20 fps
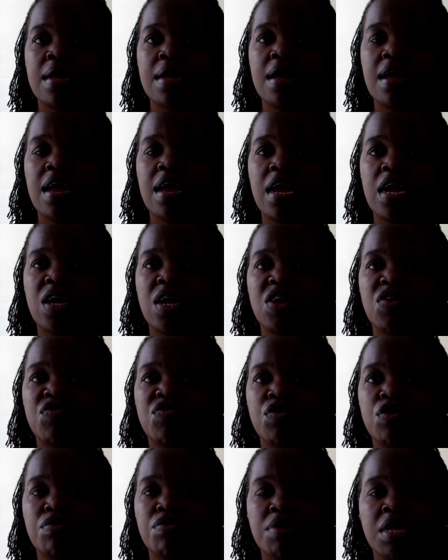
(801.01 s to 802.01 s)
And
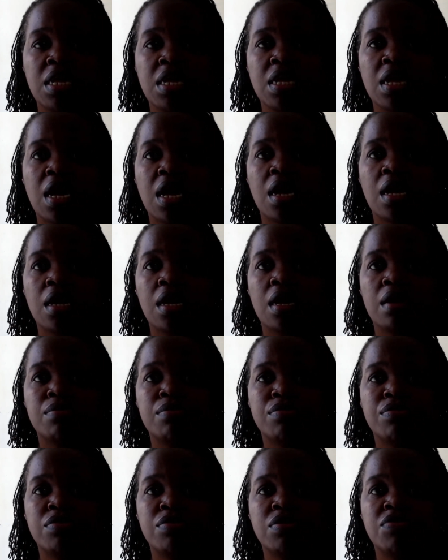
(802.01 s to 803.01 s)
for me, I
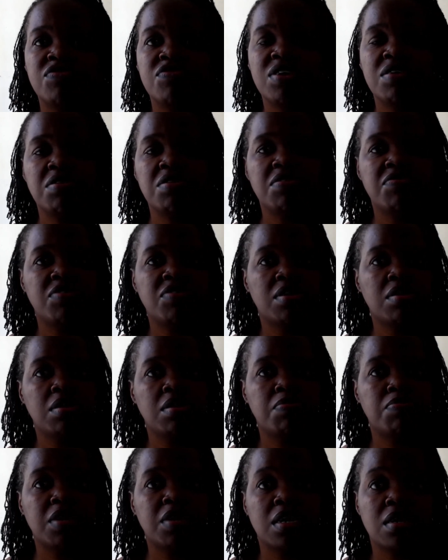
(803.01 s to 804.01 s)
am very,
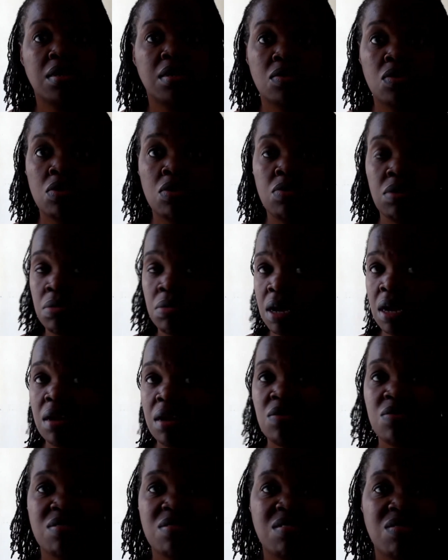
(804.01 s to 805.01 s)
very practical with my
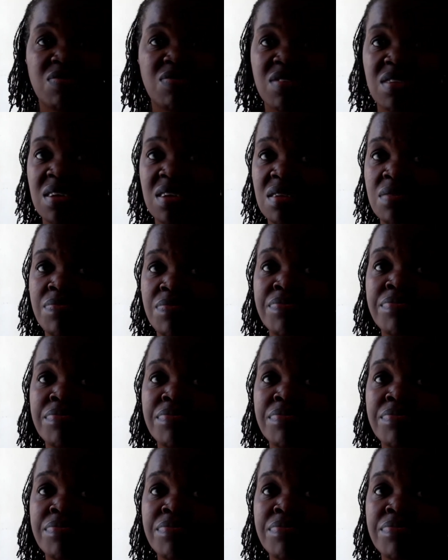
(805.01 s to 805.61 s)
clothes. You've seen